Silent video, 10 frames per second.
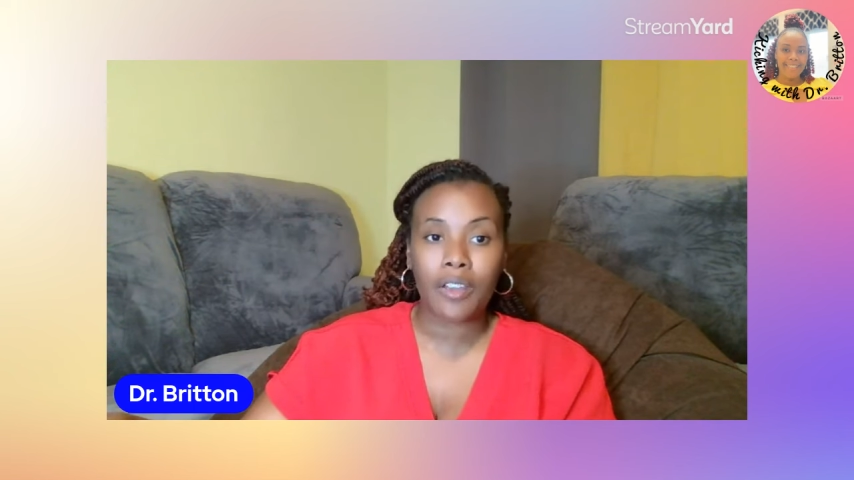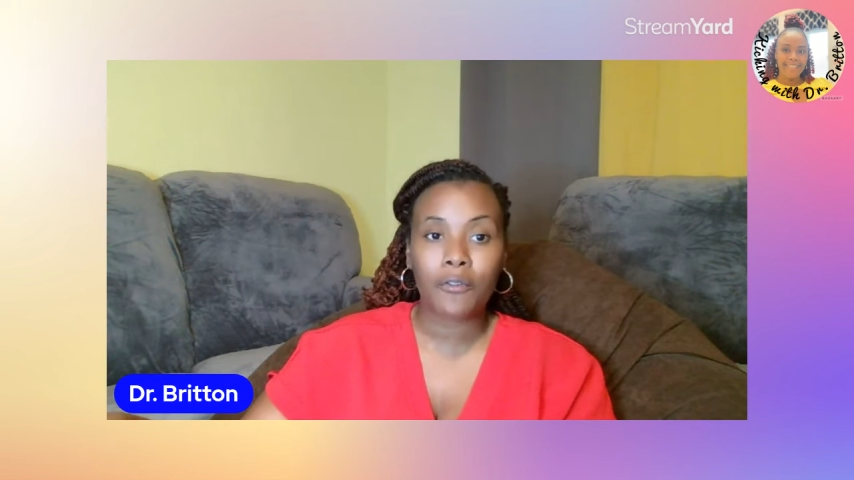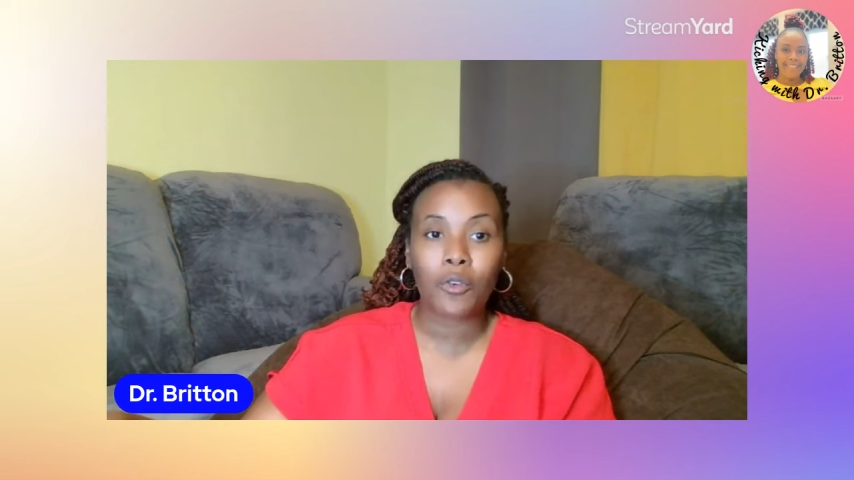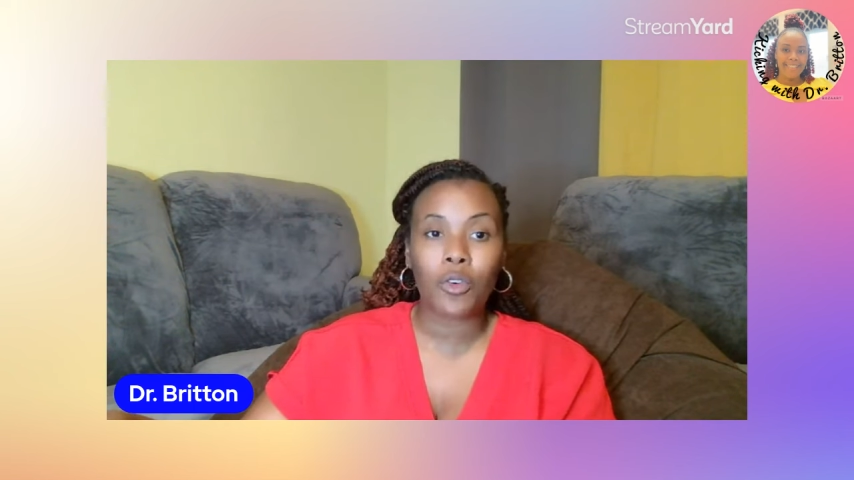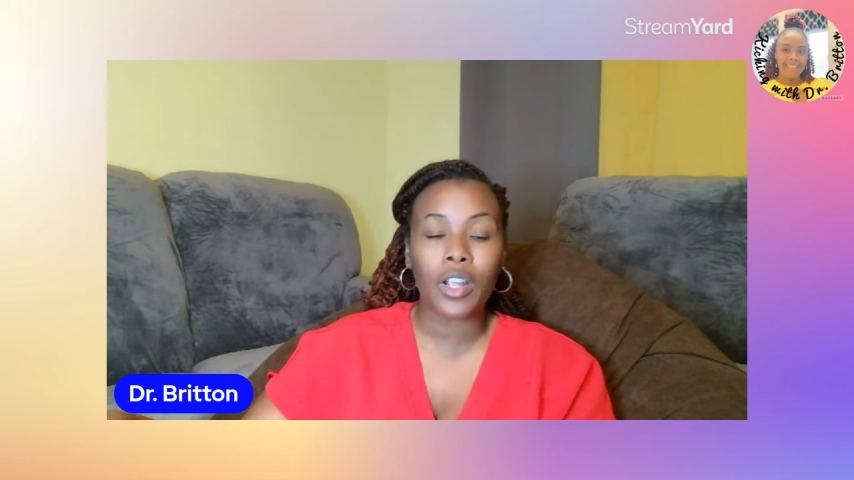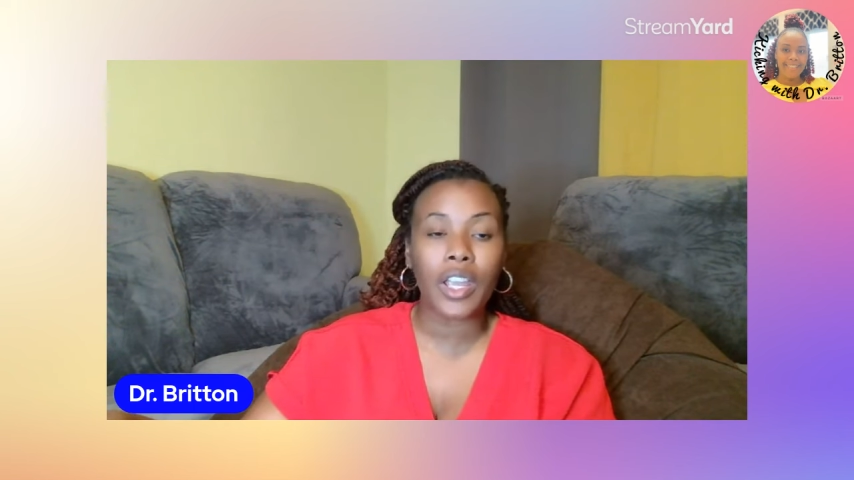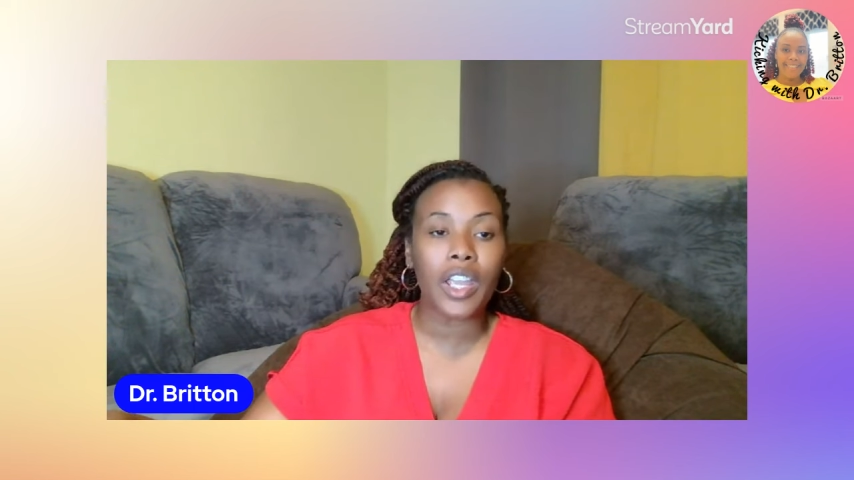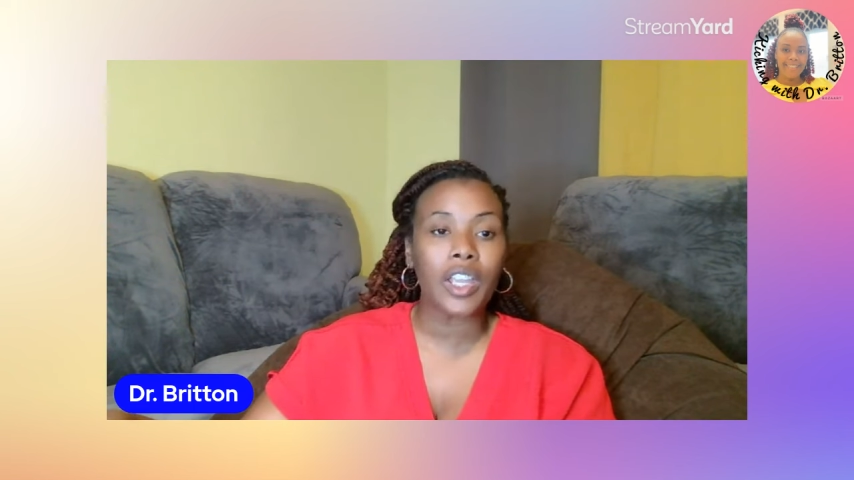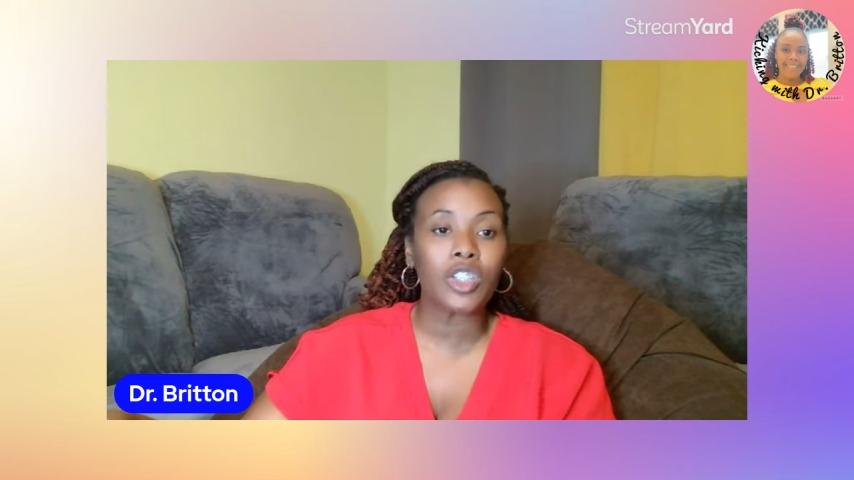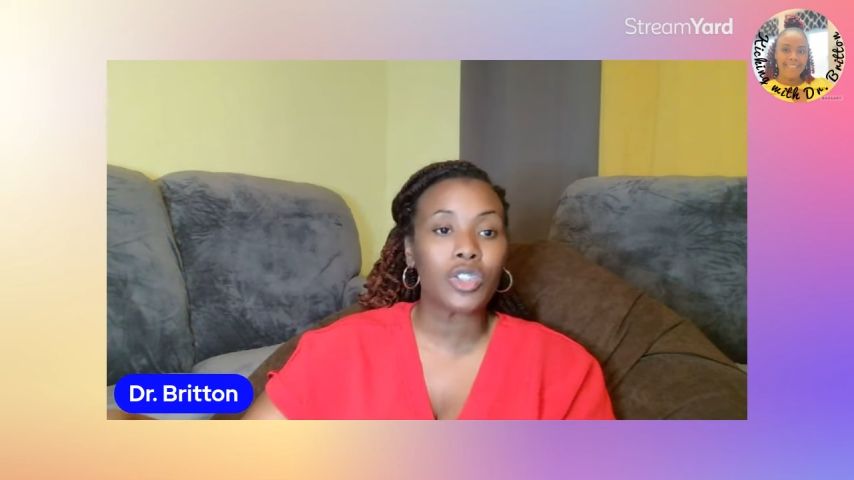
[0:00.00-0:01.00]
for
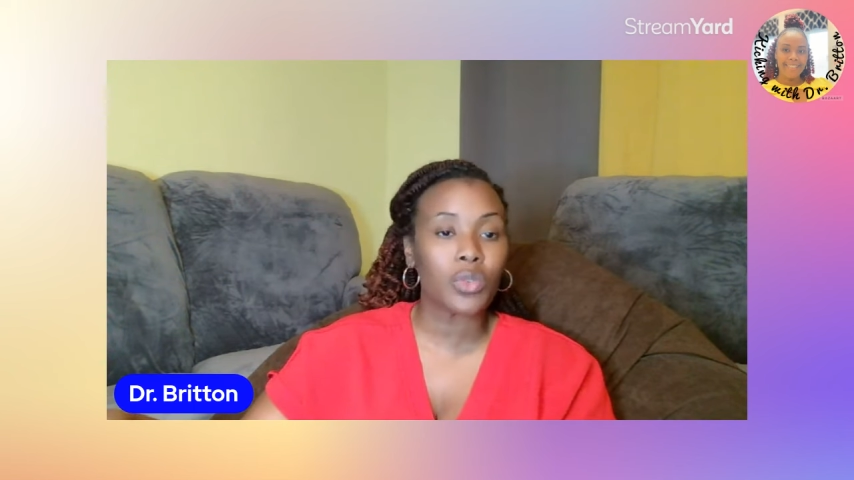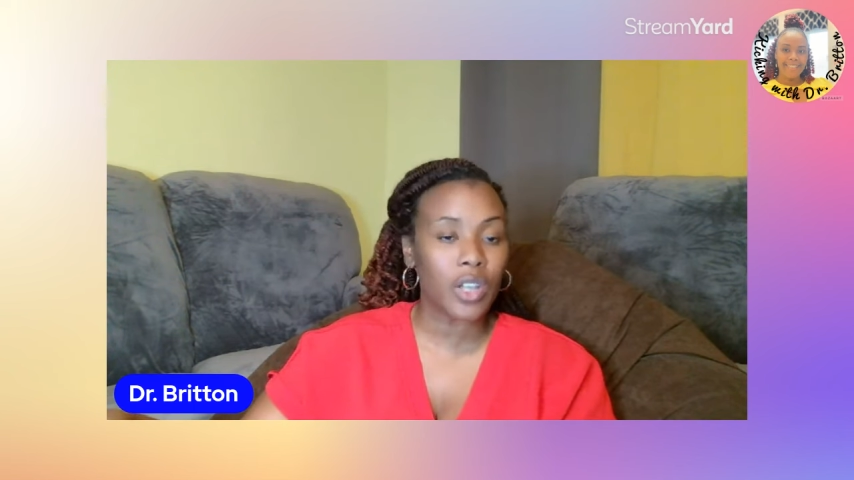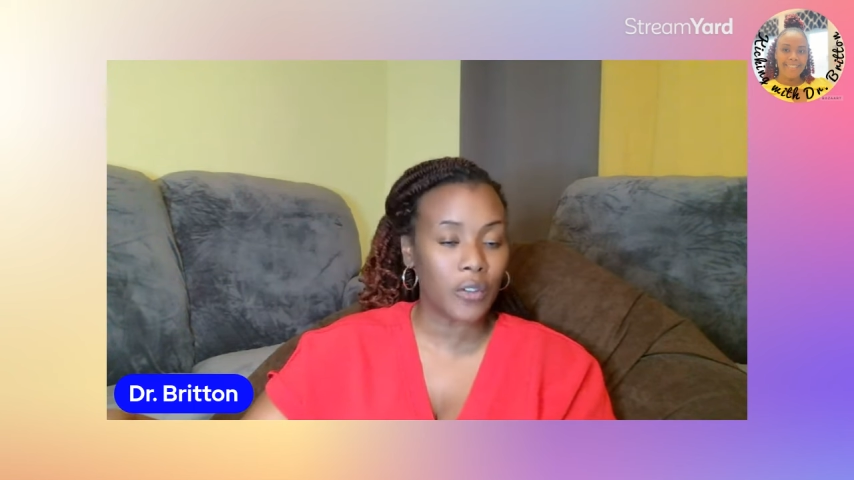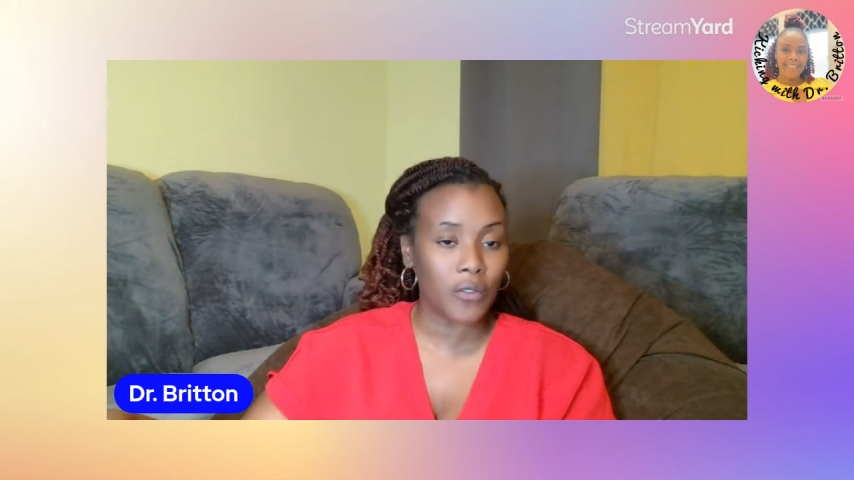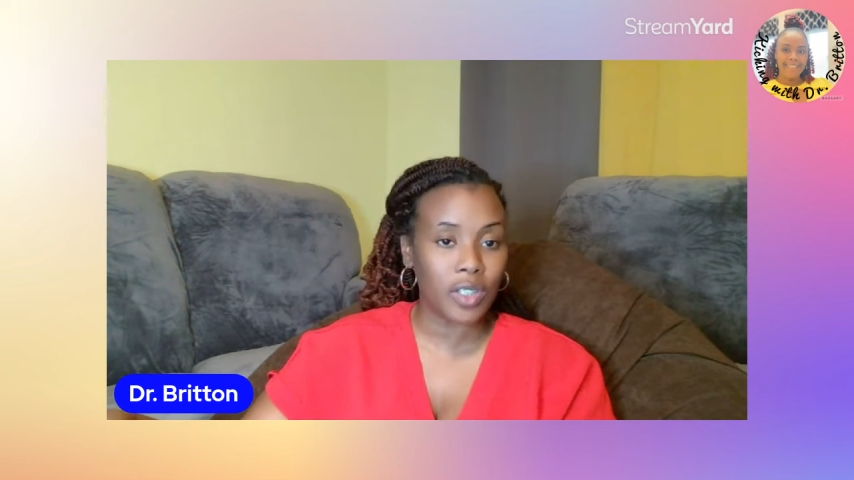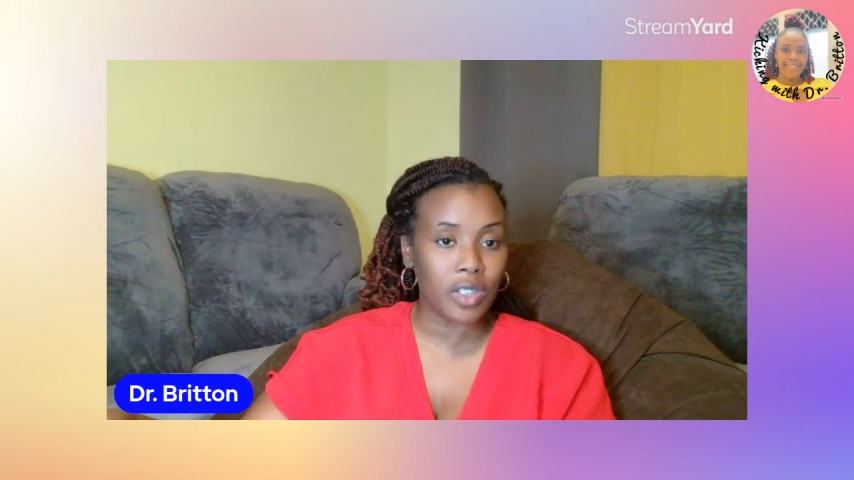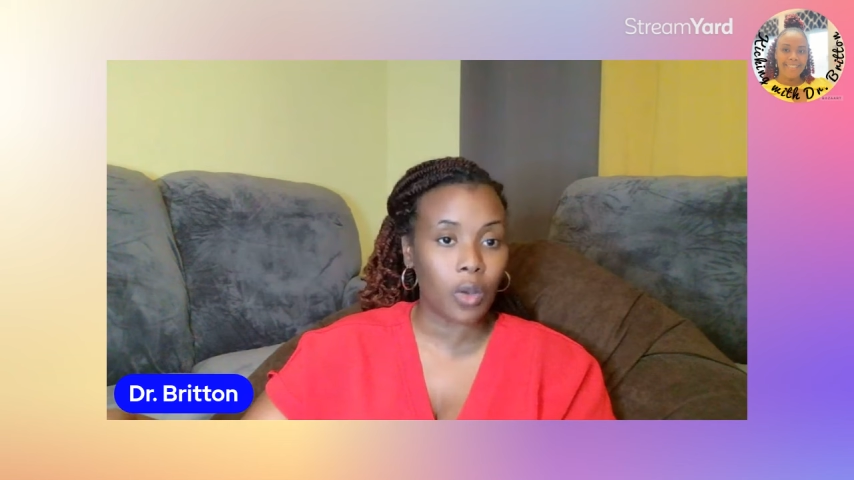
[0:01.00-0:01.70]
a student visa,